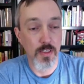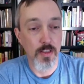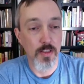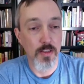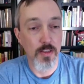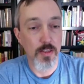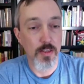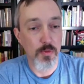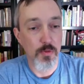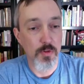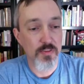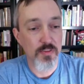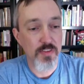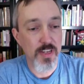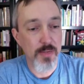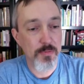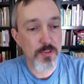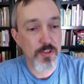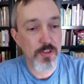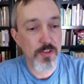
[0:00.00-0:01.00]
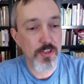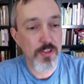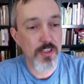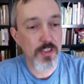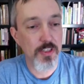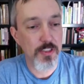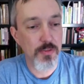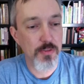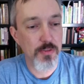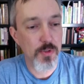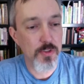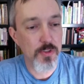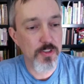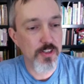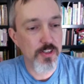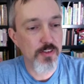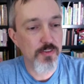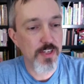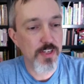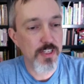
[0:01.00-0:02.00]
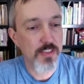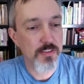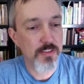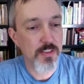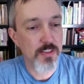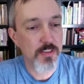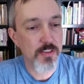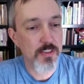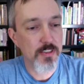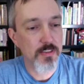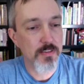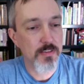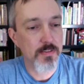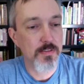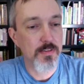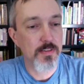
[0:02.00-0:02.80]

revamped circulation rules interface at all?